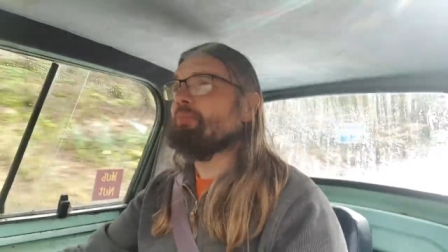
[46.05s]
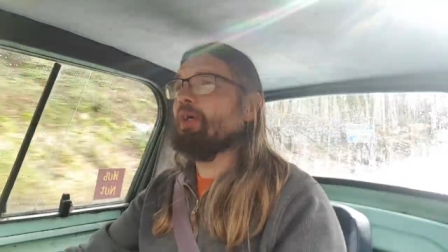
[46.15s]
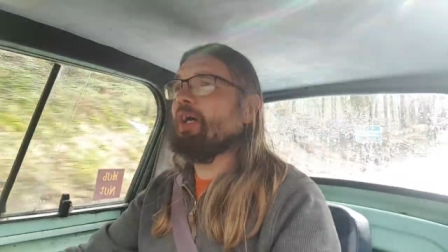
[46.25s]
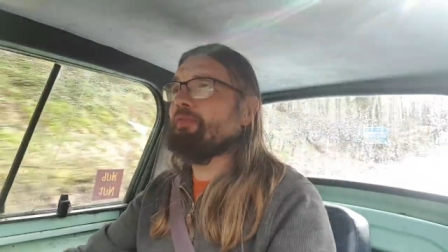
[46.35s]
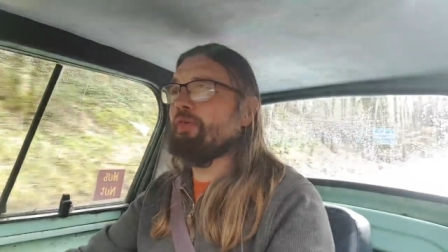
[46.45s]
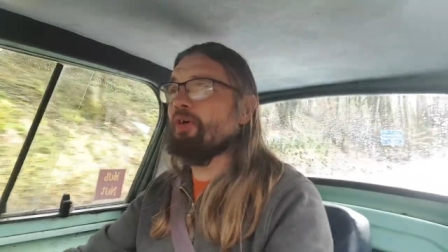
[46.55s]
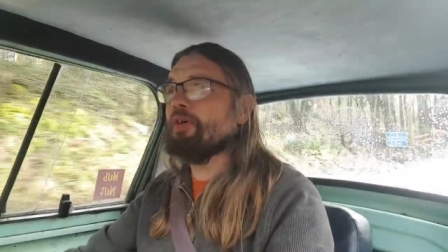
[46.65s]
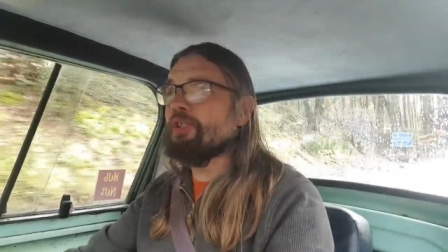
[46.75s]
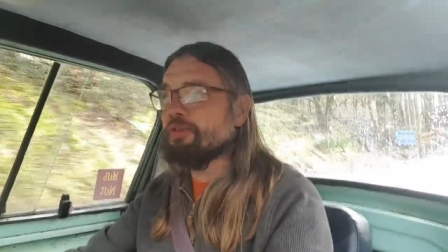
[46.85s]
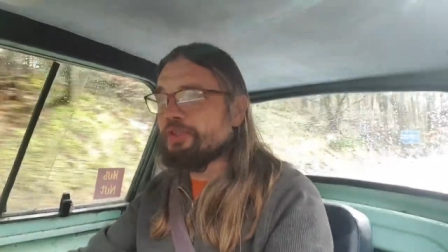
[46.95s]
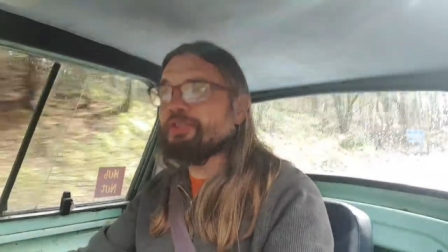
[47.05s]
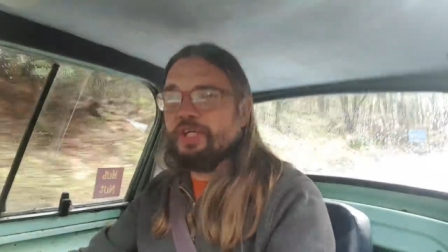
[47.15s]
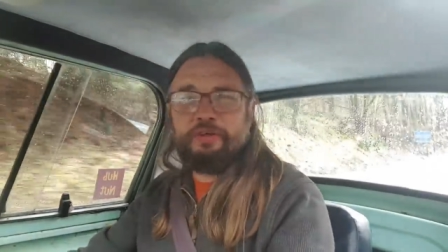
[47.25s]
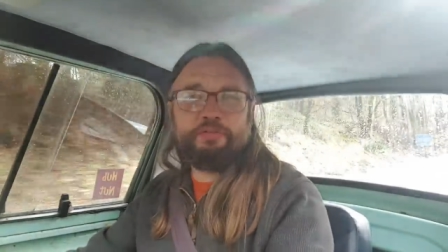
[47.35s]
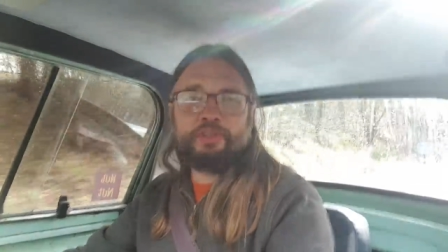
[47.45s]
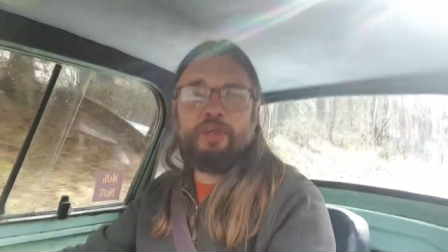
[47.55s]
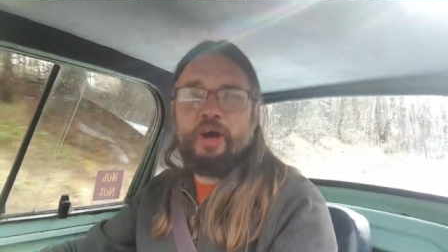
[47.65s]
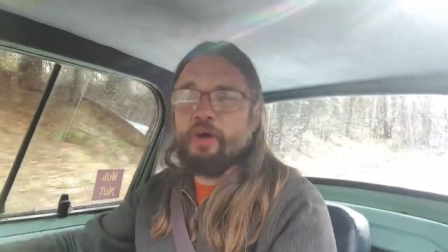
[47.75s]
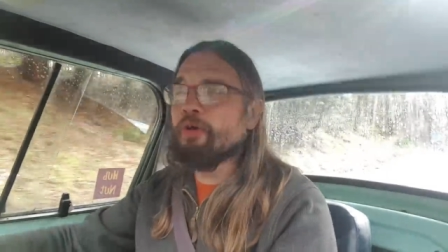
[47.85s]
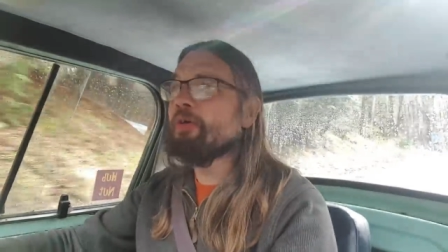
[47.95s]
But I thought you deserve to
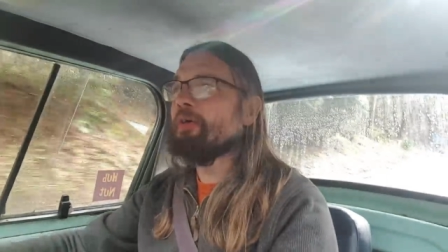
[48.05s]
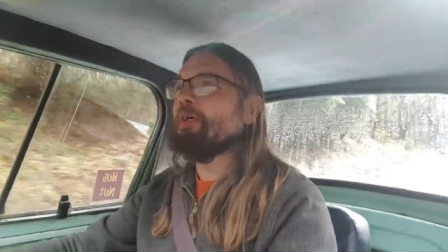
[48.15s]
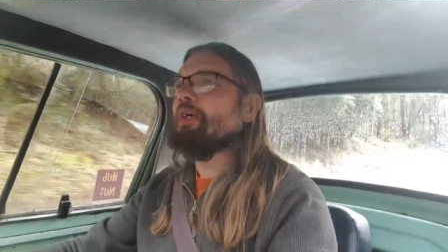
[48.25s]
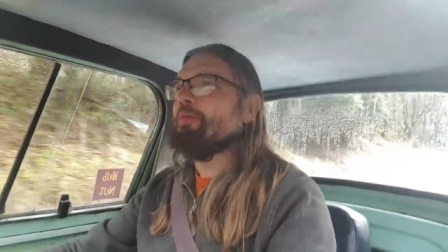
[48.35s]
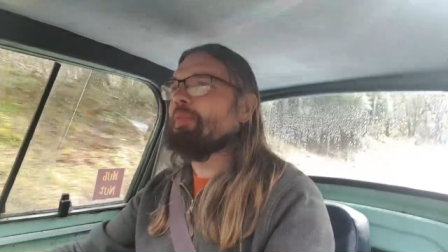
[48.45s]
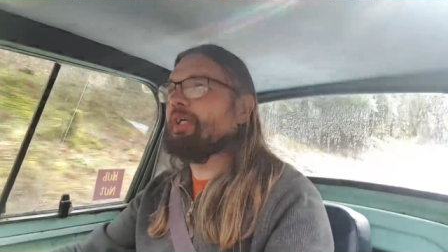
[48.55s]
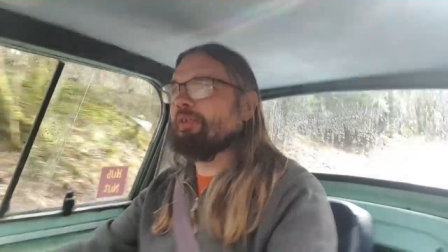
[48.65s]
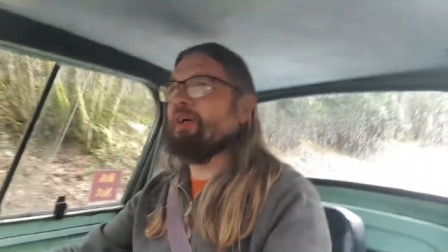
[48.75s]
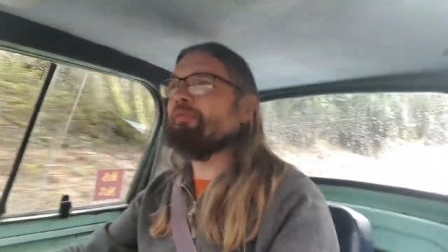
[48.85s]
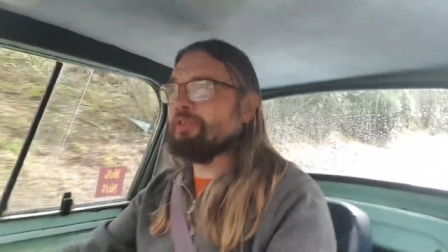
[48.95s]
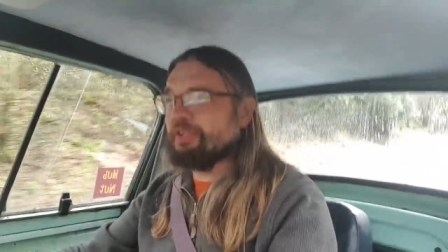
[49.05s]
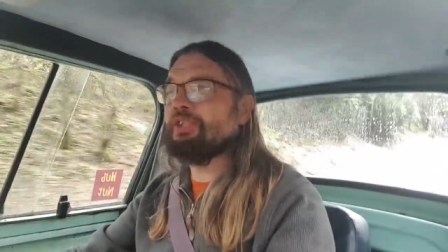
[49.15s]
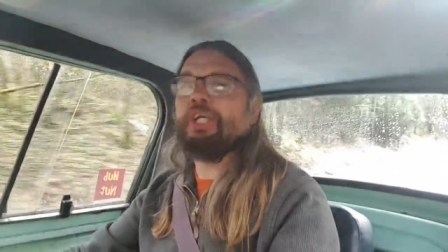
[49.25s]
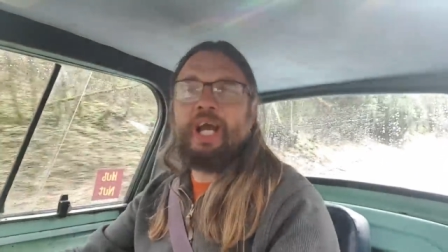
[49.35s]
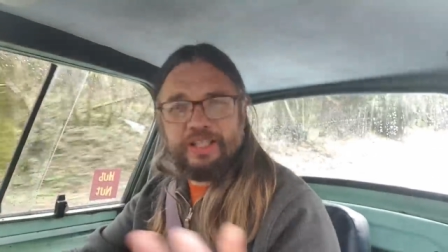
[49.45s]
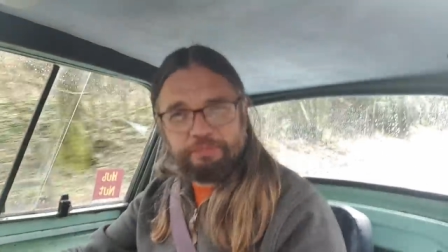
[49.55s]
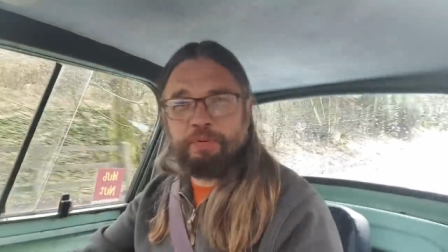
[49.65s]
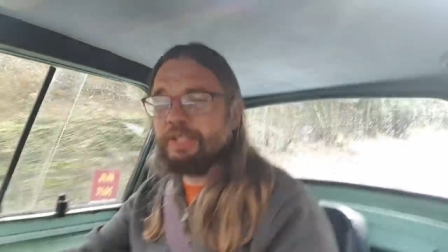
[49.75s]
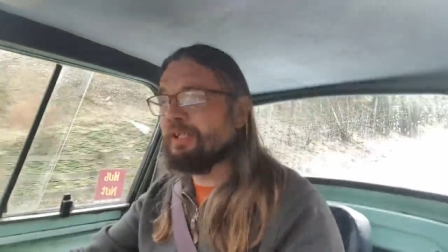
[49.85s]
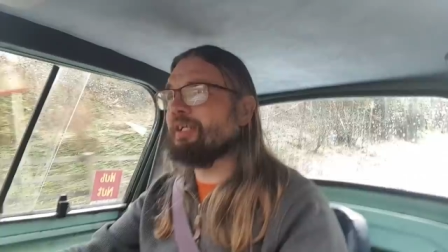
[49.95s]
know because obviously she has
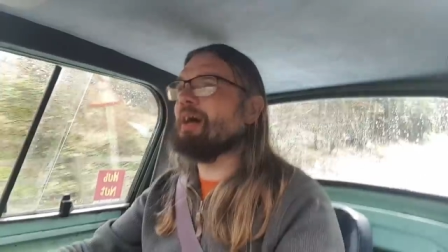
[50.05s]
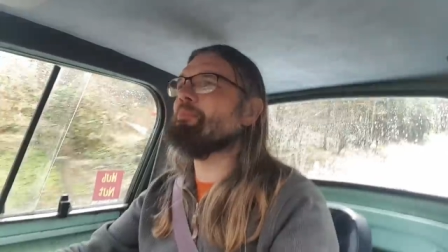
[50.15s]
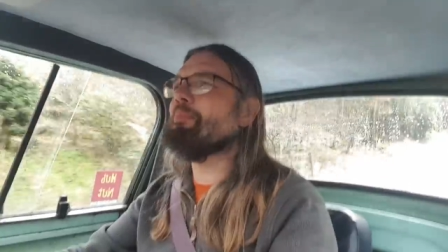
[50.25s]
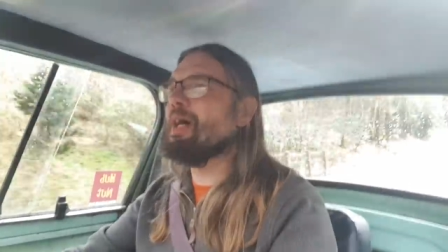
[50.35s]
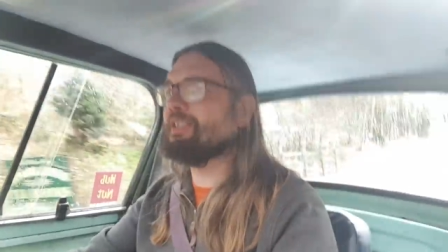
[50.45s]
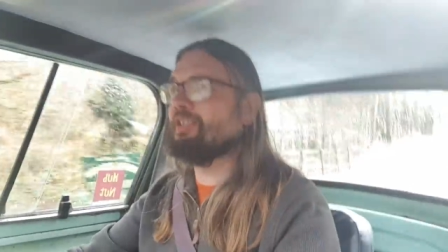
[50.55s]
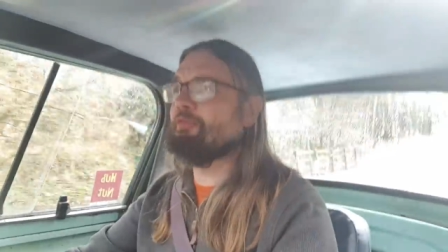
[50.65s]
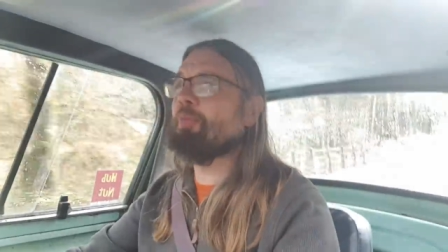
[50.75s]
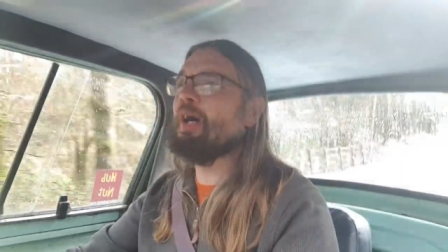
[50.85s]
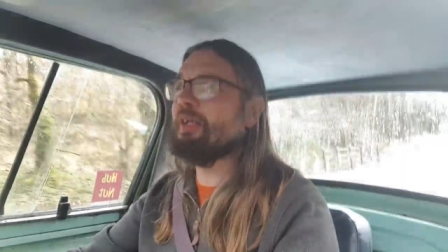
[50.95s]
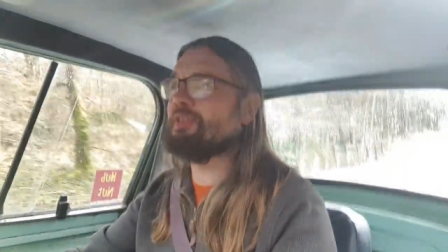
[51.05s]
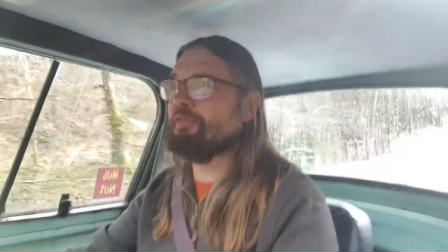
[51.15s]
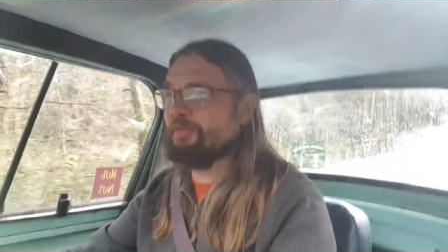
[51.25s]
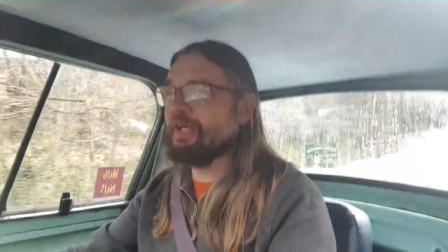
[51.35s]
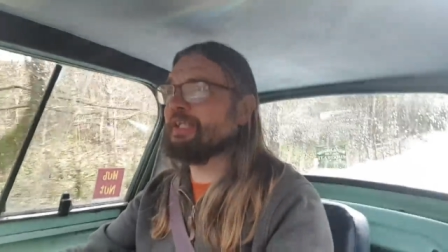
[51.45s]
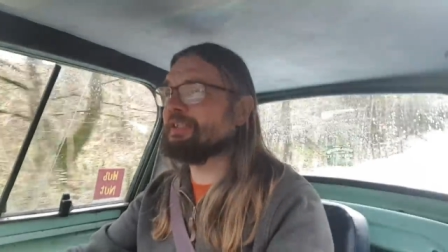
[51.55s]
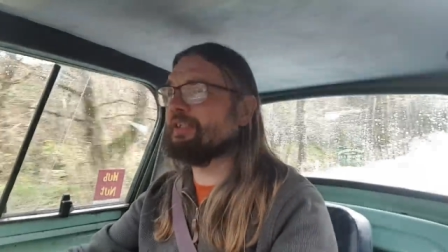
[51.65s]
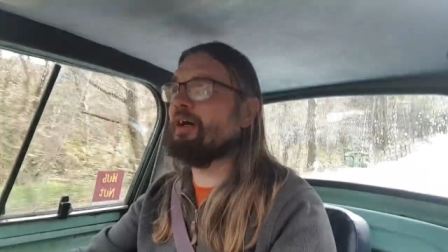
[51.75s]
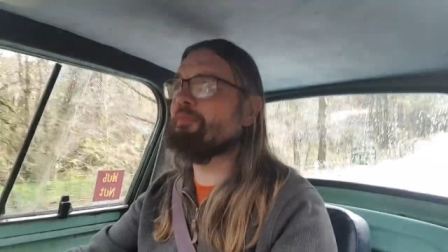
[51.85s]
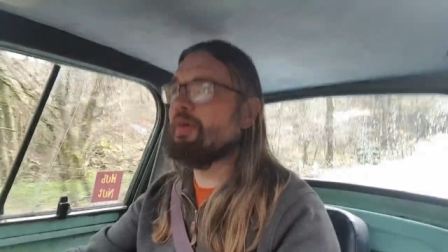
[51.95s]
been a massive part of things,
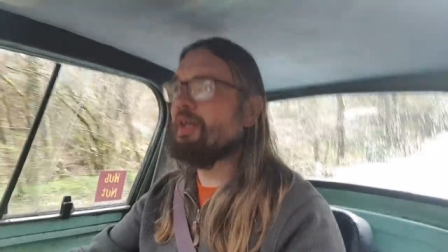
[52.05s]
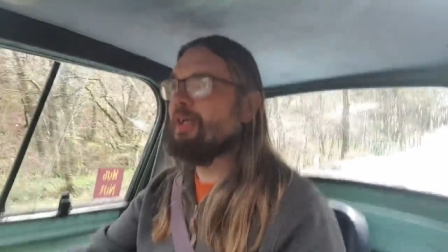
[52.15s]
and I'm